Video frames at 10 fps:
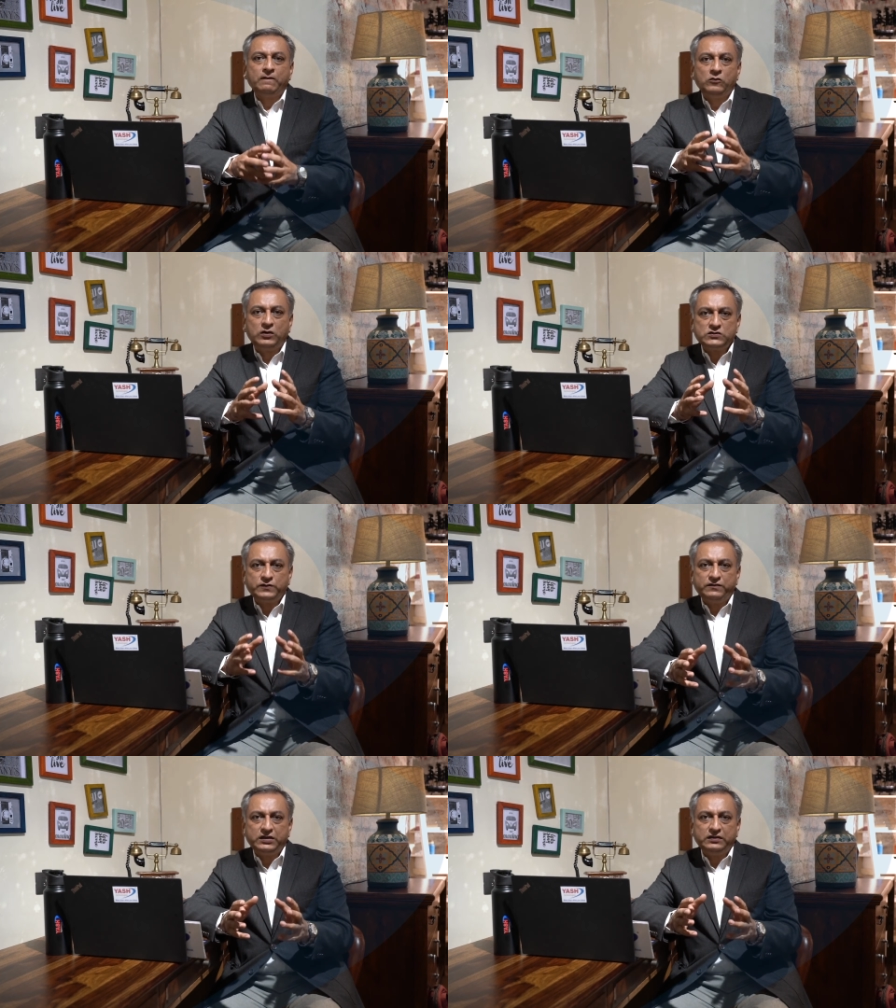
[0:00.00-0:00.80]
Once we
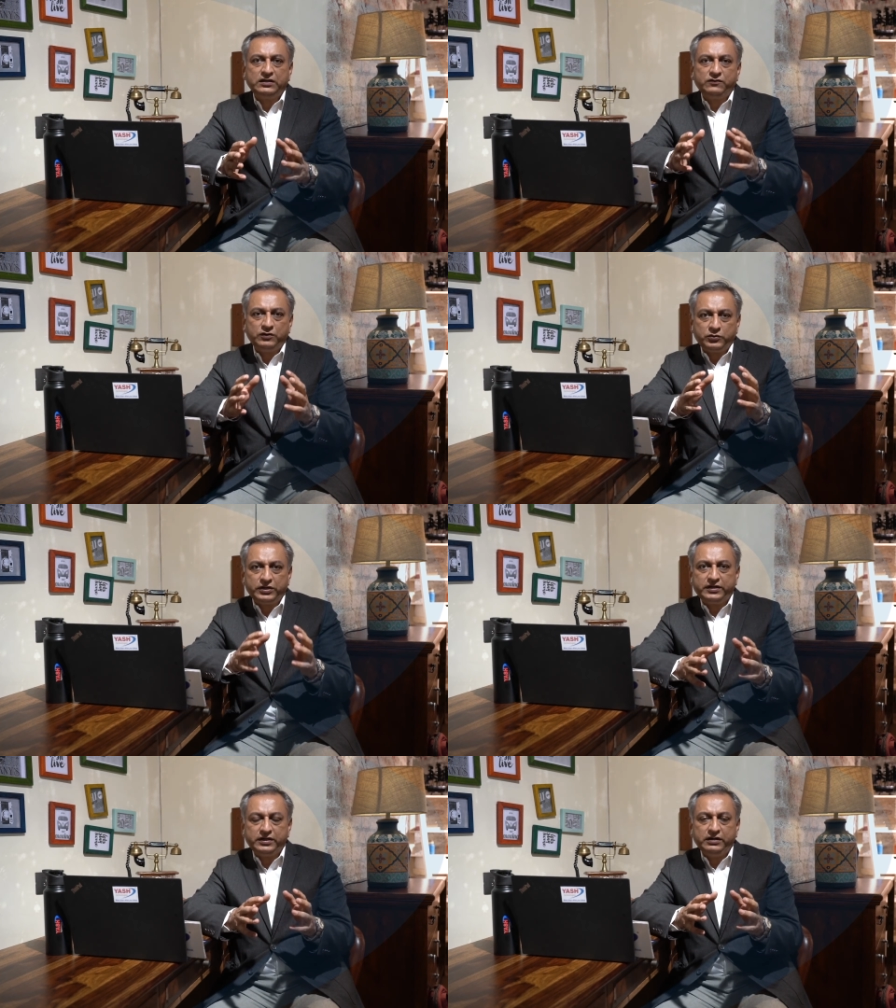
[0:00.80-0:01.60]
have done that, we
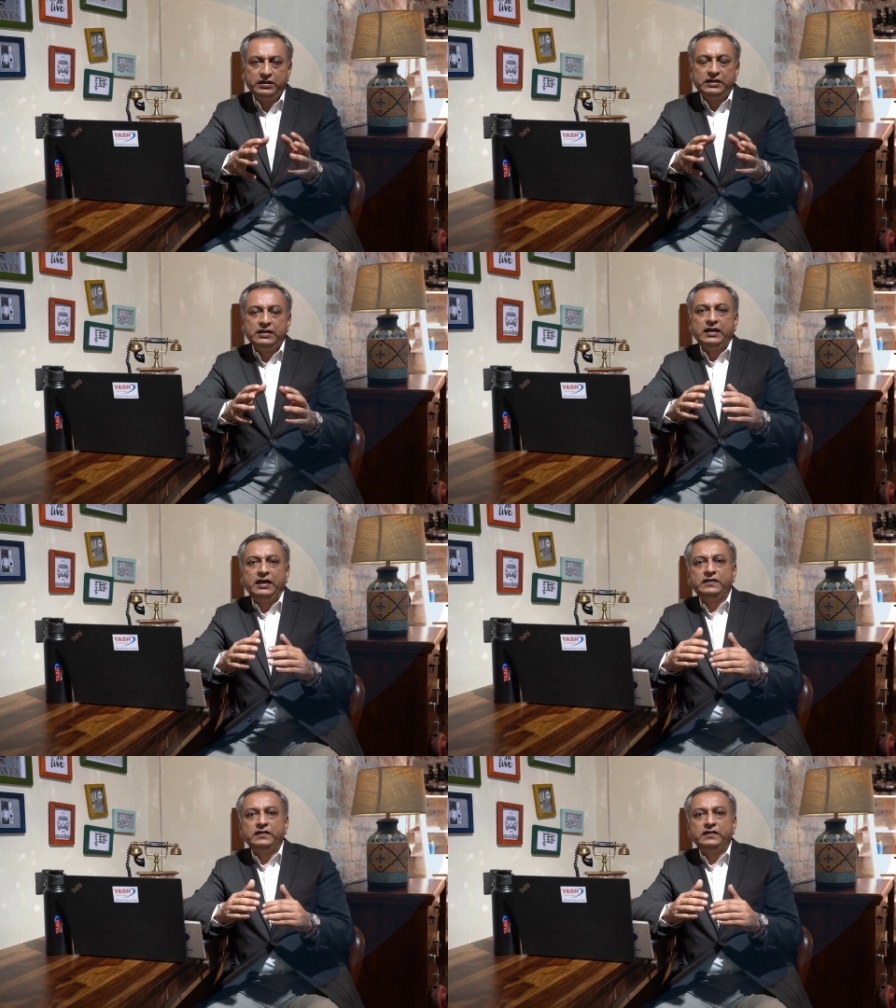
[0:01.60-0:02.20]
protect it. And